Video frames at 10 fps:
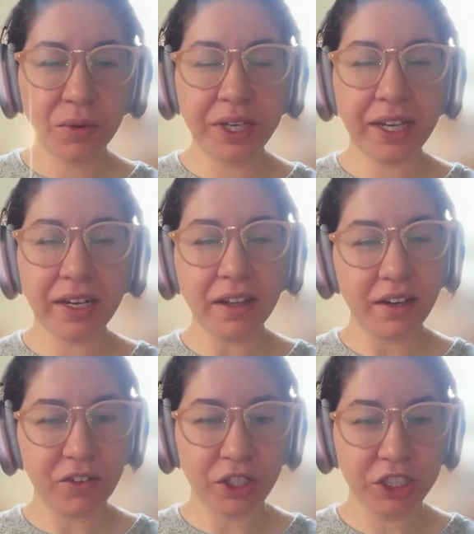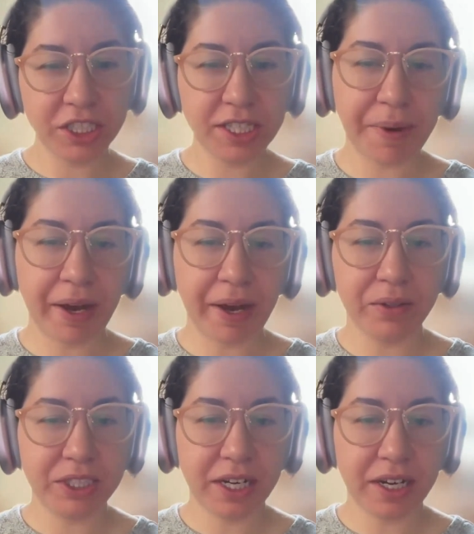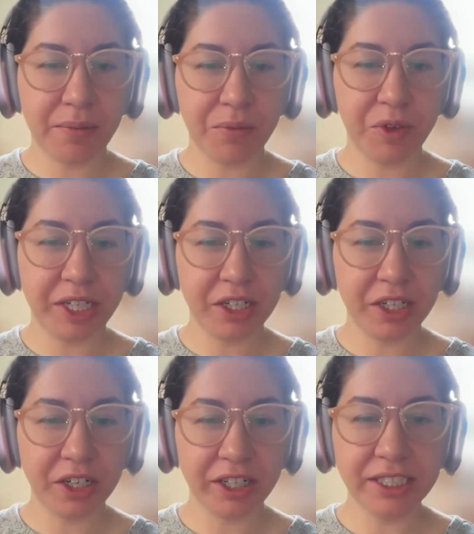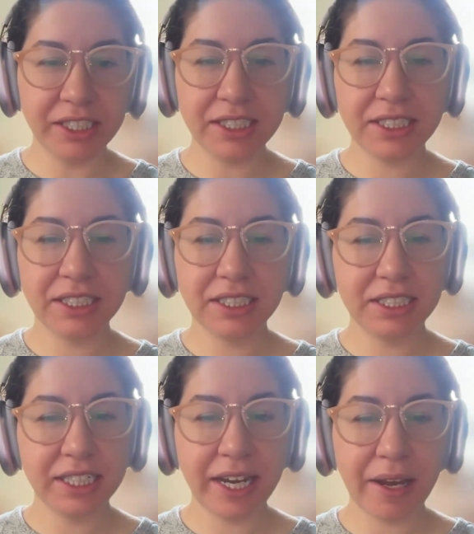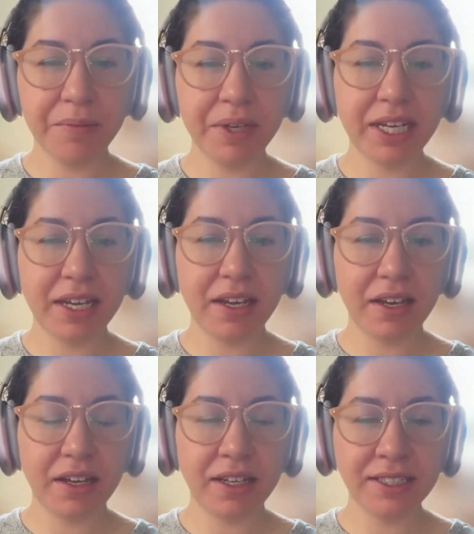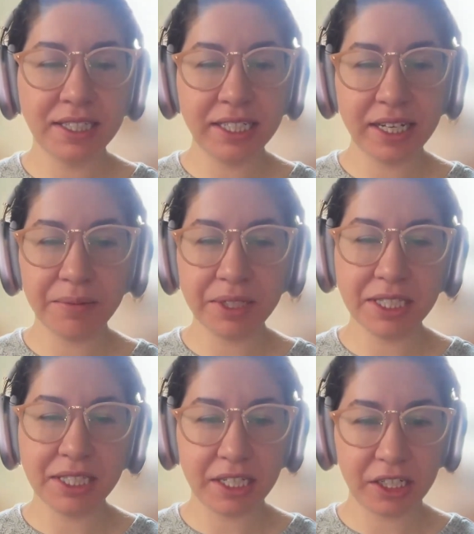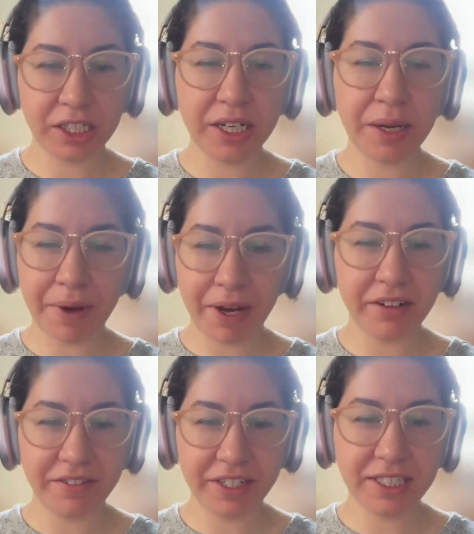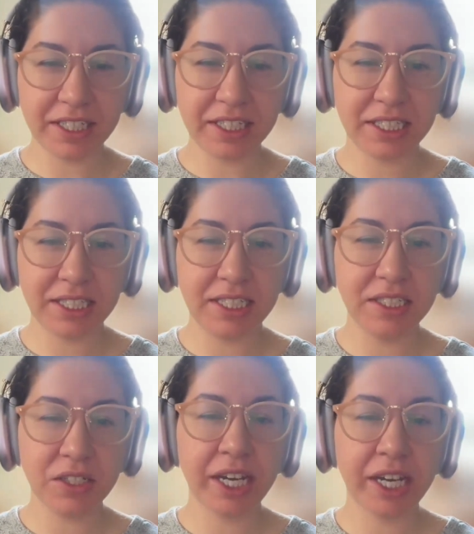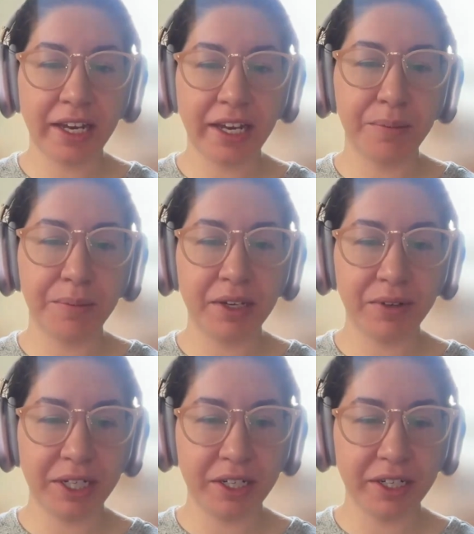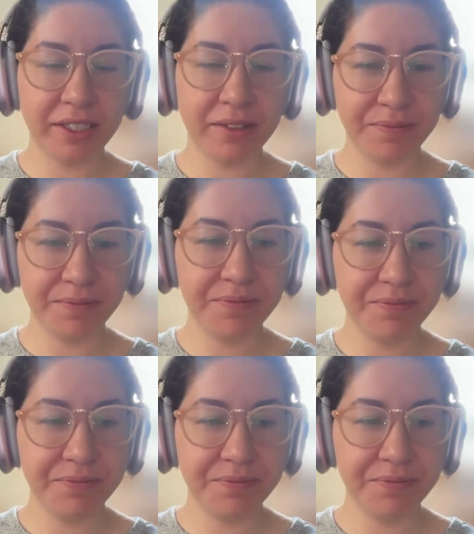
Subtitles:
So we get a lot of questions about recurrent TM. Is TM considered a monophasic disease, or can it be recurrent?